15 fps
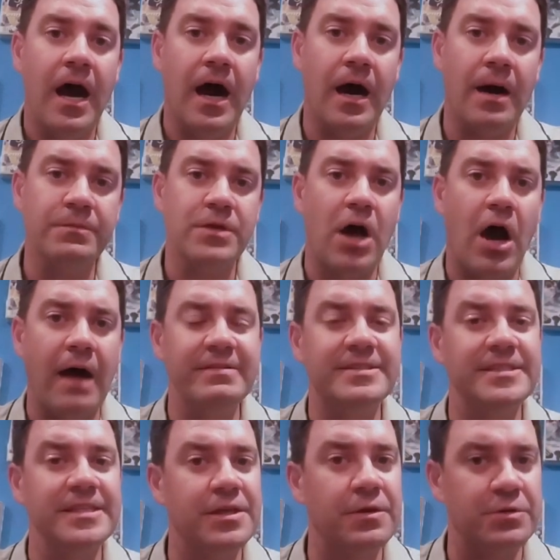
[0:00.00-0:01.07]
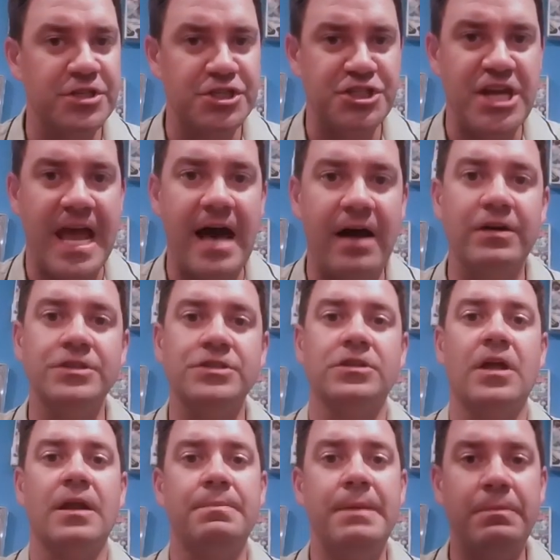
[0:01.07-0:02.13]
Um, obviously, there was a challenge, a
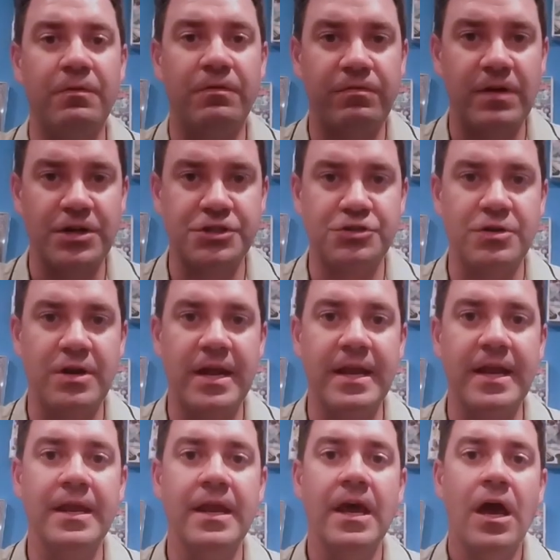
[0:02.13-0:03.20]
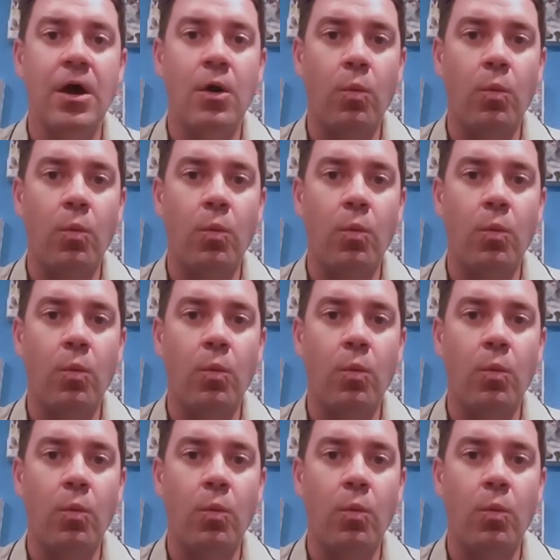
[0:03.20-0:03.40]
lot of people frustrated